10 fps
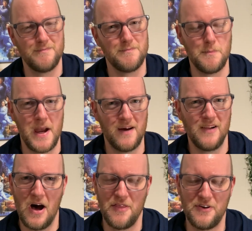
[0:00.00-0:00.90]
male
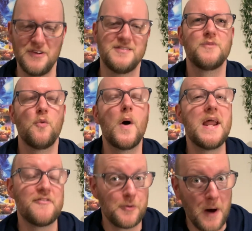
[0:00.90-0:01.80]
authors
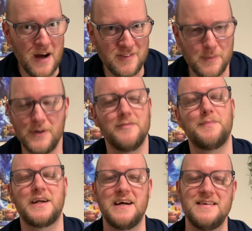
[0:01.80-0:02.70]
whenever possible,
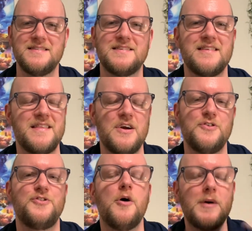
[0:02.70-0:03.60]
because there's
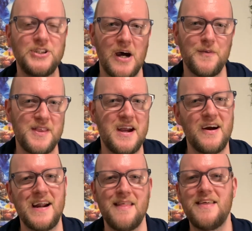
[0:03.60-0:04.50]
so much out there,
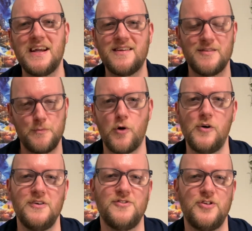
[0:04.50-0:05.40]
and I think it's
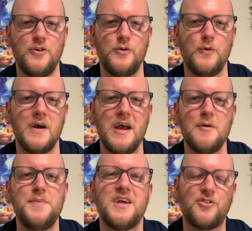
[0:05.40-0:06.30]
important to
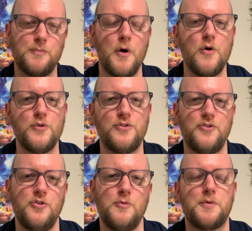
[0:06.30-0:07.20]
be exposed
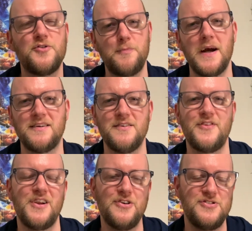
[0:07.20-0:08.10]
to perspectives
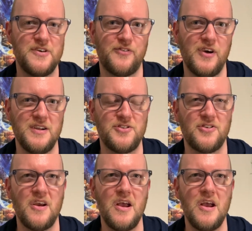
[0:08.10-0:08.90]
that are different